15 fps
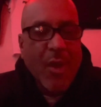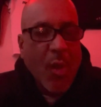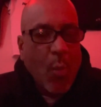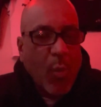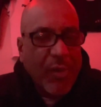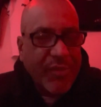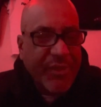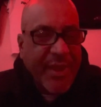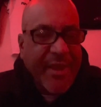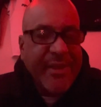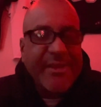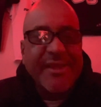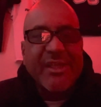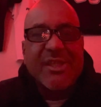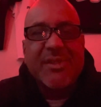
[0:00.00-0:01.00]
would think
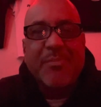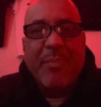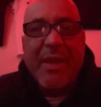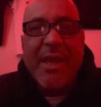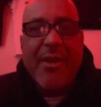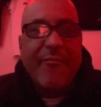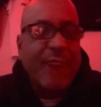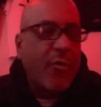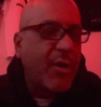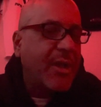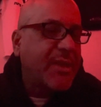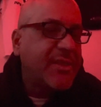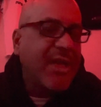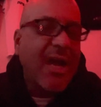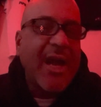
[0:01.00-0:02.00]
to speak for an
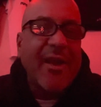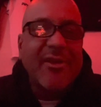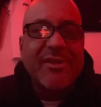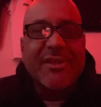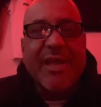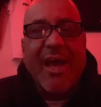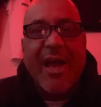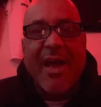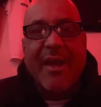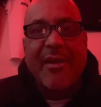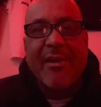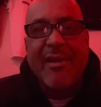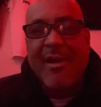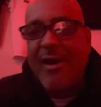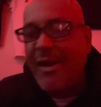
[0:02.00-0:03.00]
entire side
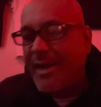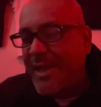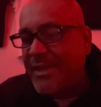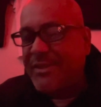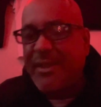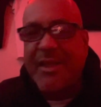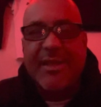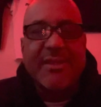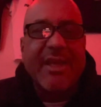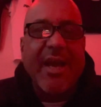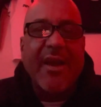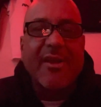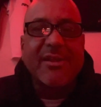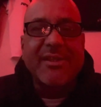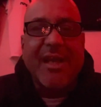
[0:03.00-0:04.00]
against an
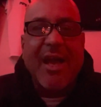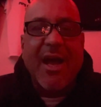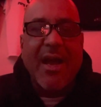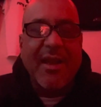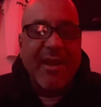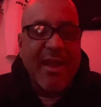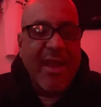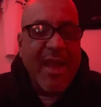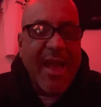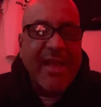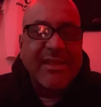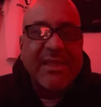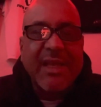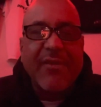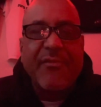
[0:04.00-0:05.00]
entire side
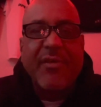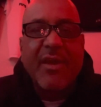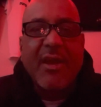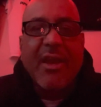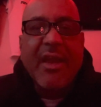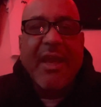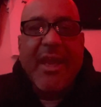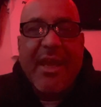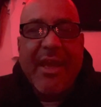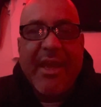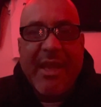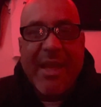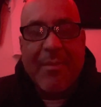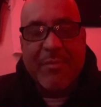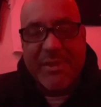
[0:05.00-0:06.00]
as if he
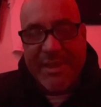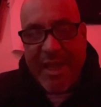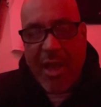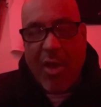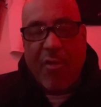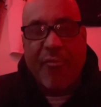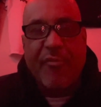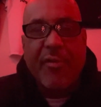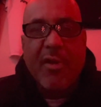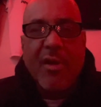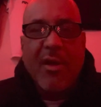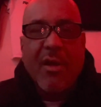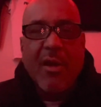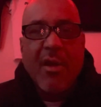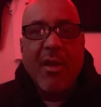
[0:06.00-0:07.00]
himself
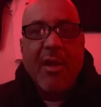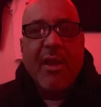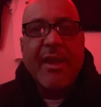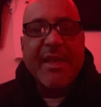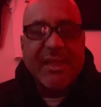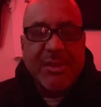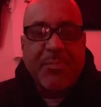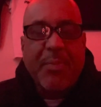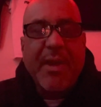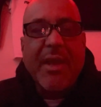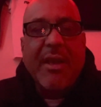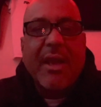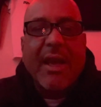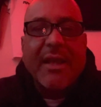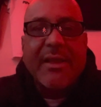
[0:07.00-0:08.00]
can speak
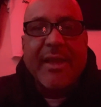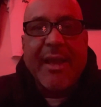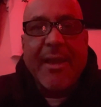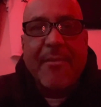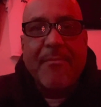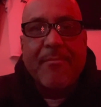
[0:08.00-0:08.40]
like that.